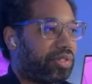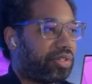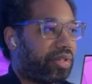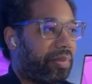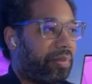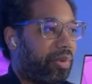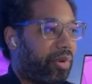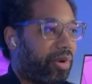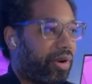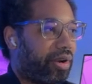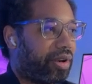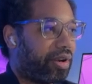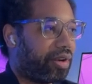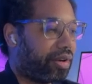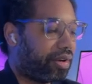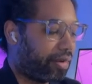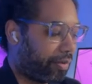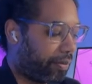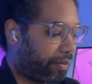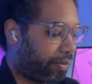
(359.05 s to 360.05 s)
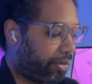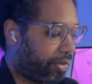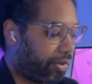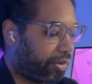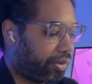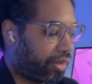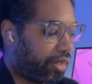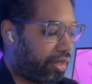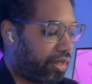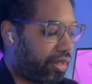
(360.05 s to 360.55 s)
important.
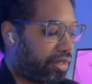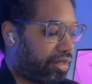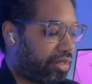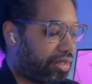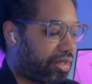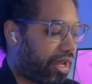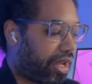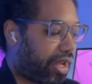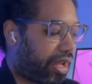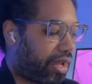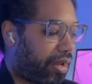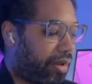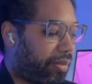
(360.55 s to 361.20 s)
Tapped